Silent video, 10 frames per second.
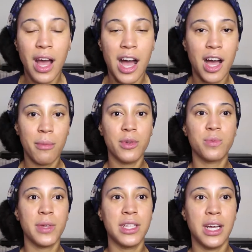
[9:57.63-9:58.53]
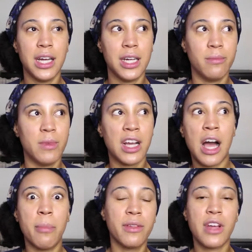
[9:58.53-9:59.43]
Um, there's been um, a
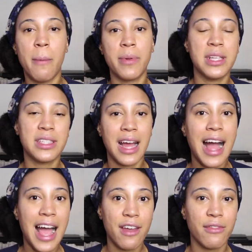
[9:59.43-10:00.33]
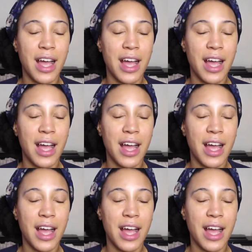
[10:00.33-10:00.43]
couple of companies that I've,